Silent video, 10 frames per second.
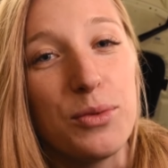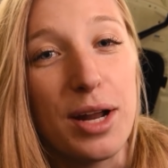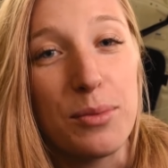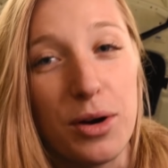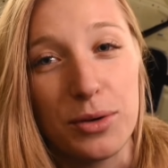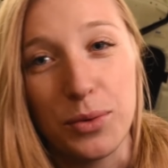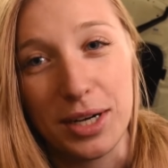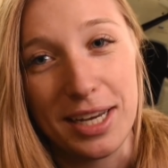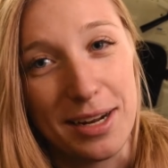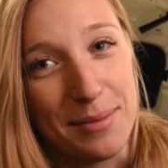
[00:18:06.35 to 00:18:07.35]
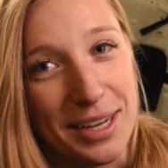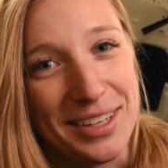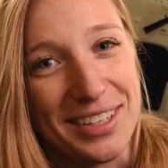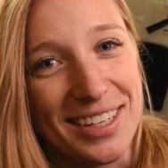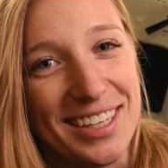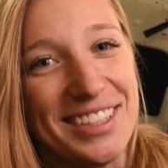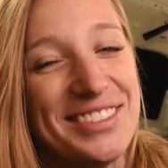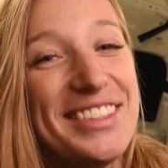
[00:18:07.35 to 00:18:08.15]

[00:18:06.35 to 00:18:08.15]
when I'm wor working on my car.